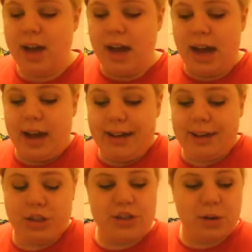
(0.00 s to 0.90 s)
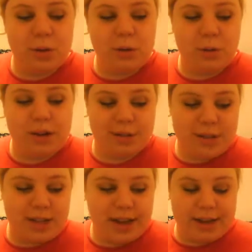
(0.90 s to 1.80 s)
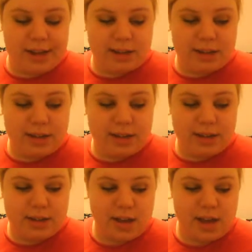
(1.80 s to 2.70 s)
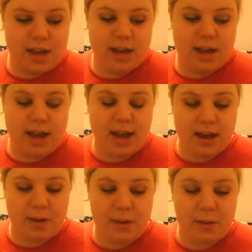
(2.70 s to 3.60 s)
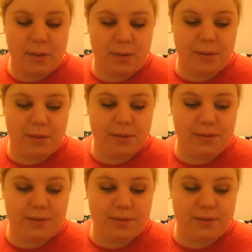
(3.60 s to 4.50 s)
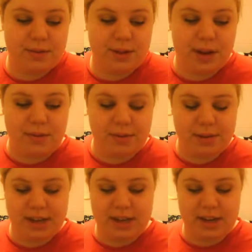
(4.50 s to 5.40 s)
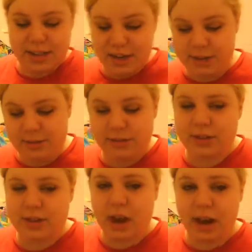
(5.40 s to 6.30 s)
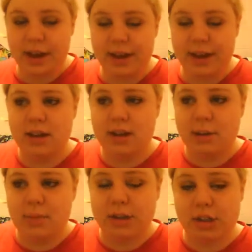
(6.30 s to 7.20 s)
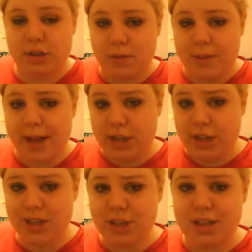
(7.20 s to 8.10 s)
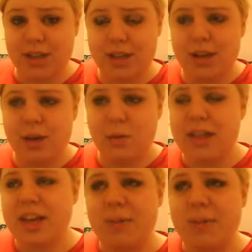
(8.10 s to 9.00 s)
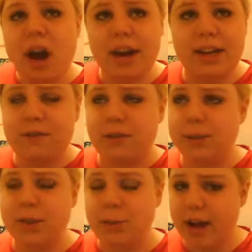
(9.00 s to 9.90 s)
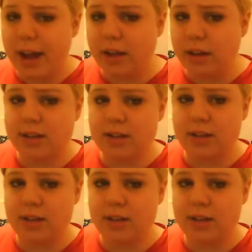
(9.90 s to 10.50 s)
I just don't understand how the government can continue to cut budgets from education when they could be cutting it from somewhere else.